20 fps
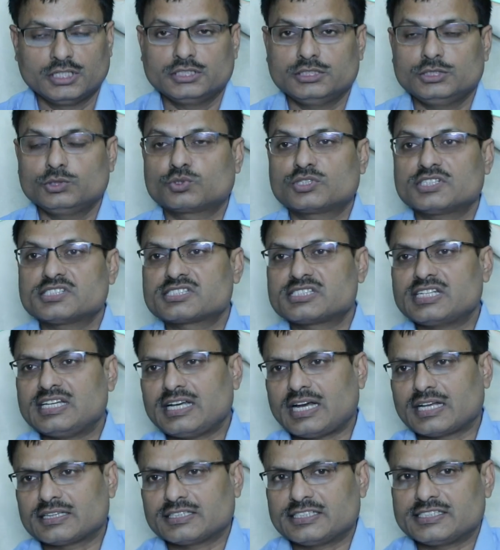You can see
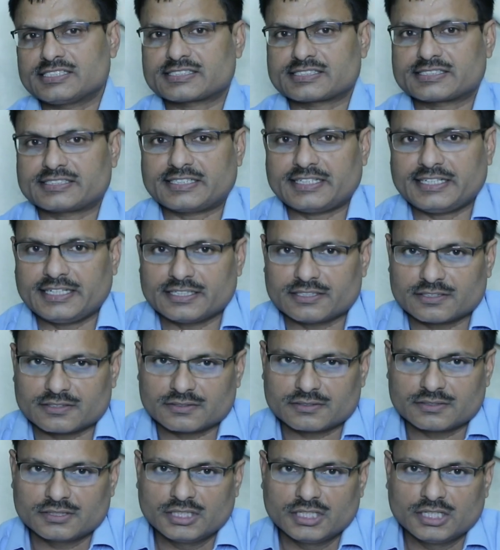on the
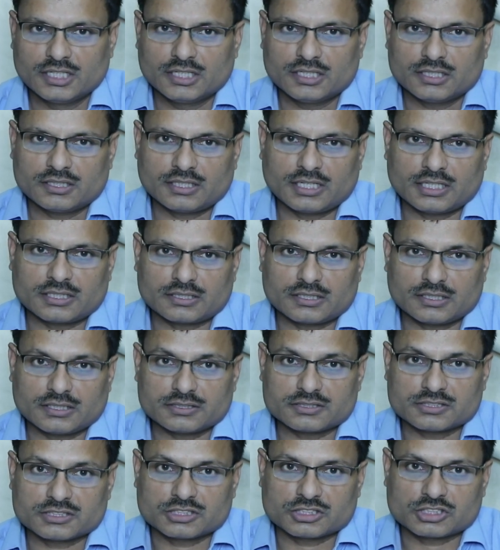screen
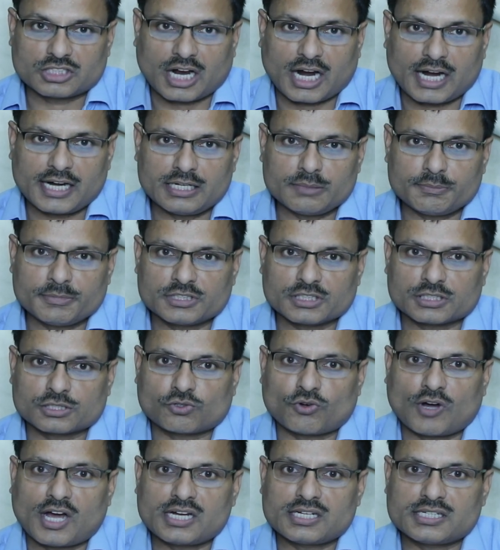that child with the
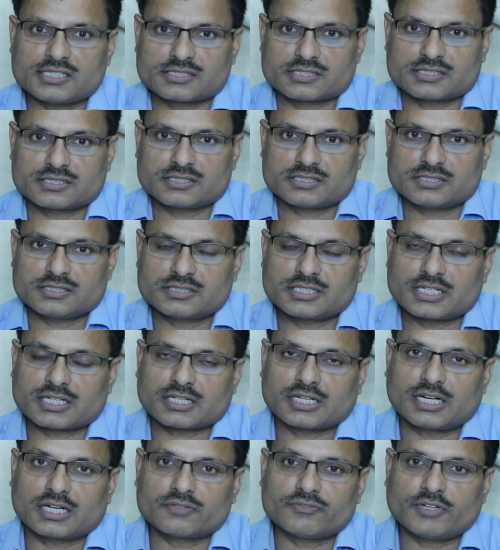equinus
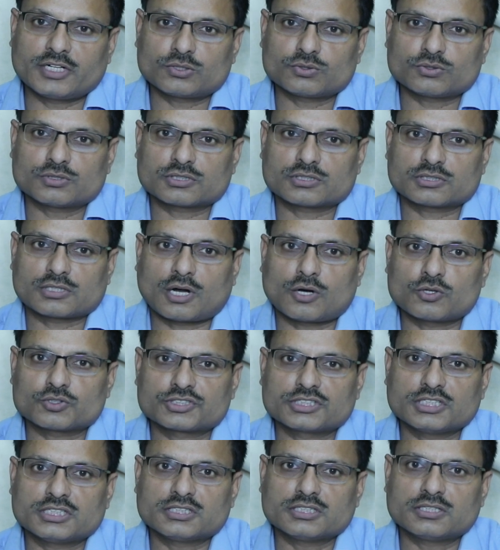that convert to the
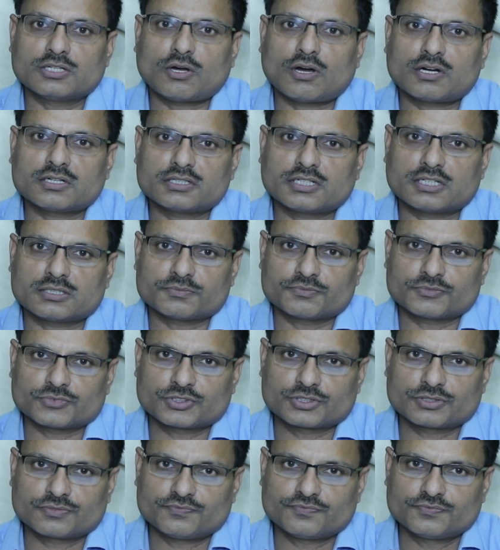crouch gait in long
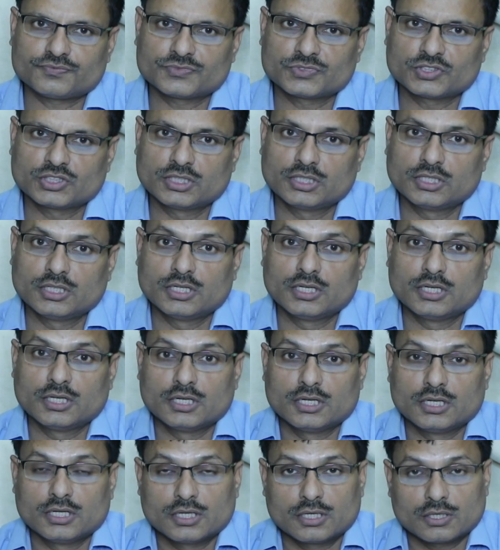terms.
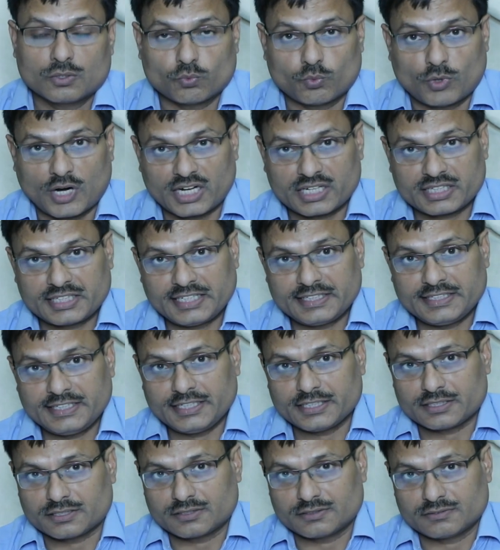What they
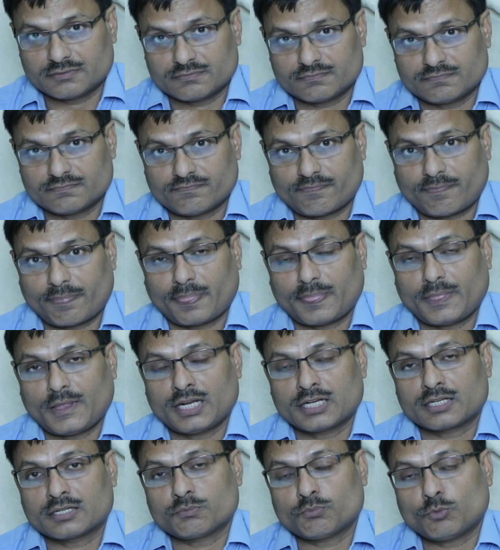need?
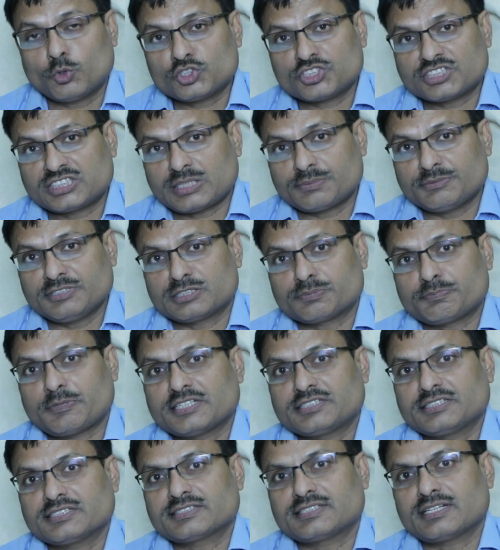Most of the
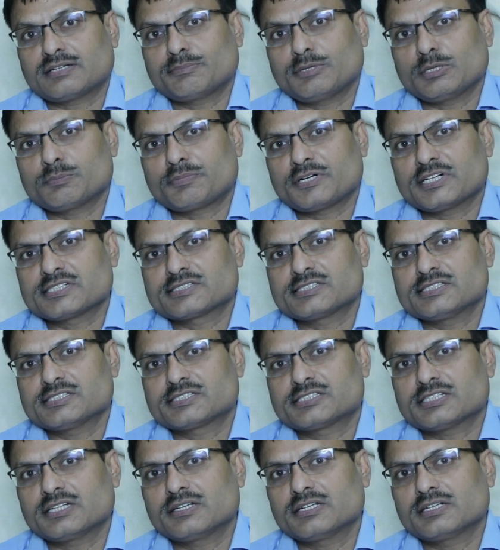spastic cerebral
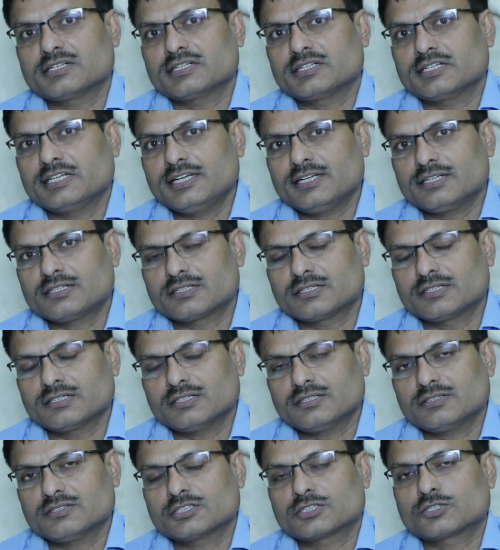palsy children need
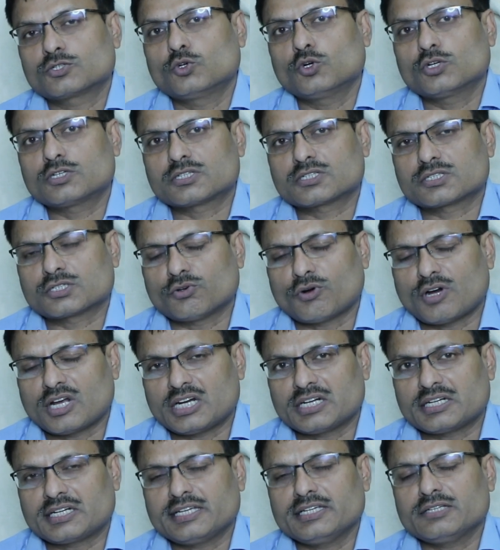the good
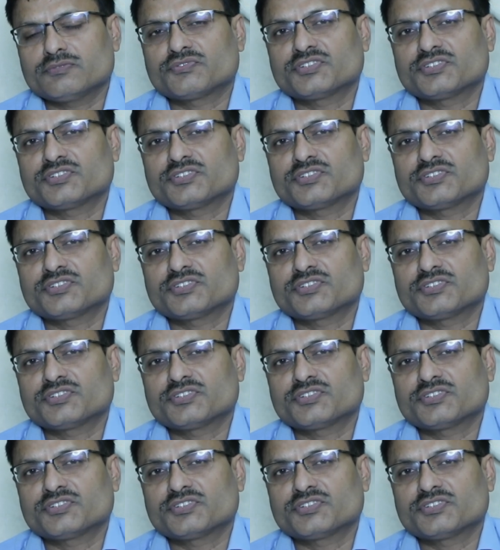quality